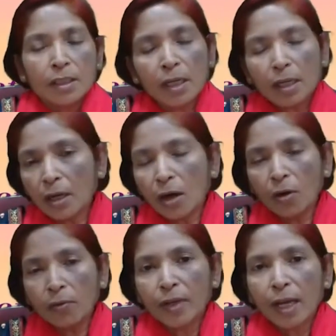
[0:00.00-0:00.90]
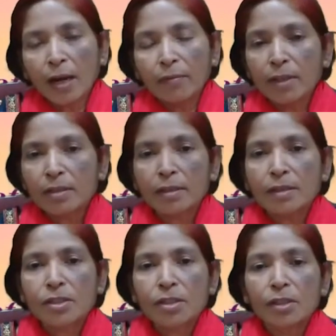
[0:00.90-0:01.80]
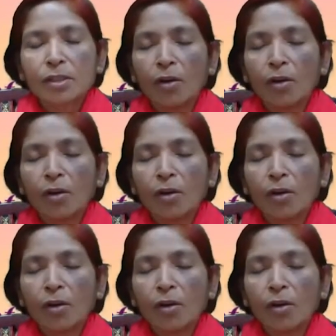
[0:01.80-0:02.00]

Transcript: Till now, we have discussed